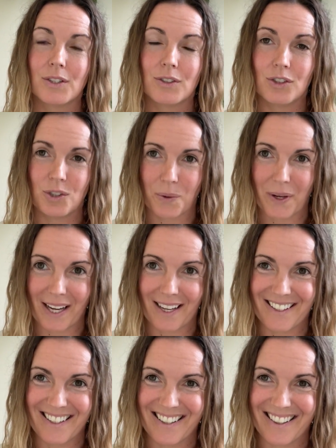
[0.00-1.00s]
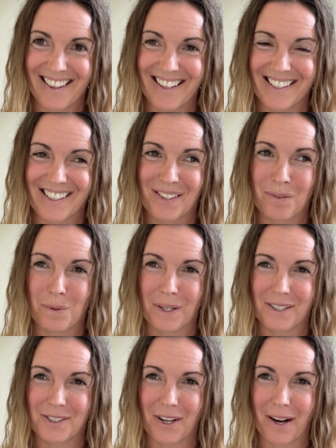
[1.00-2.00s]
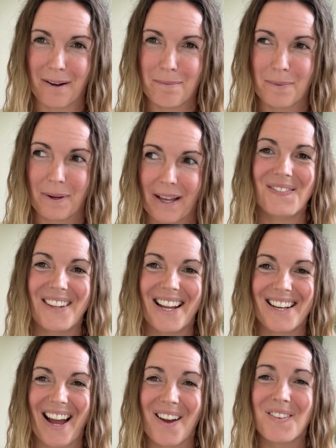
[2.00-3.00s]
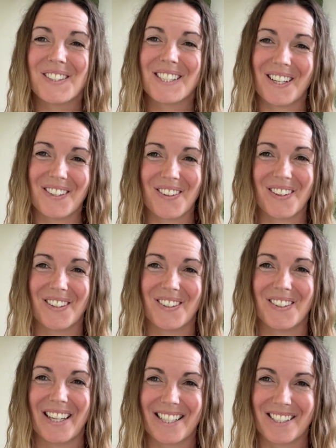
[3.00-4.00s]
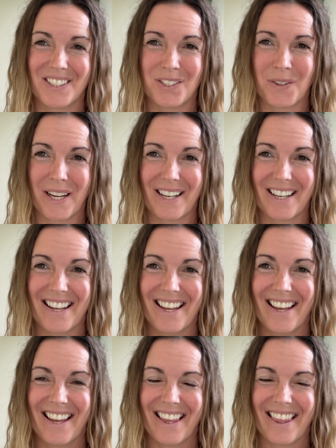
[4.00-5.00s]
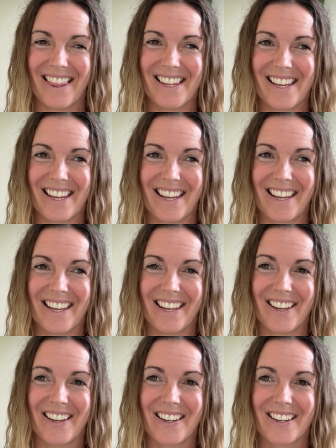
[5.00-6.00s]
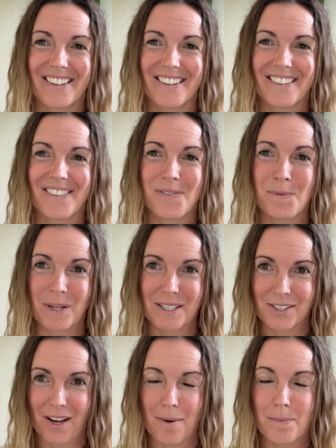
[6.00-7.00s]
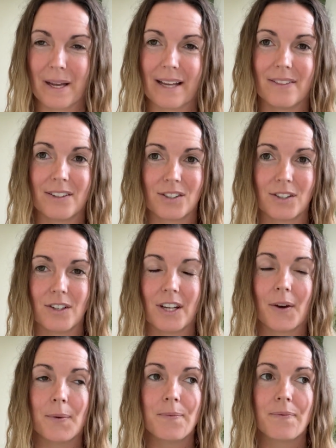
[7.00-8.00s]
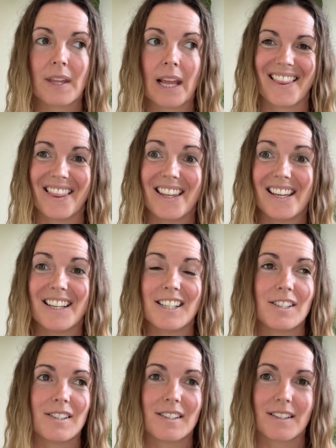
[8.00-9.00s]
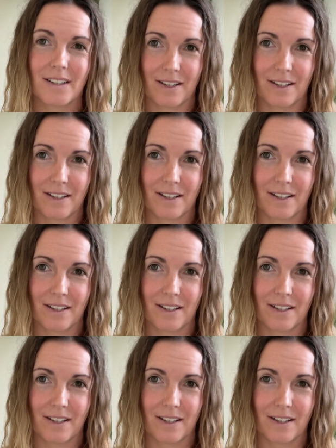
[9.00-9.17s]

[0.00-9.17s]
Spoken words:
join this workshop, and I will send you a little link to join the workshop and the studio. These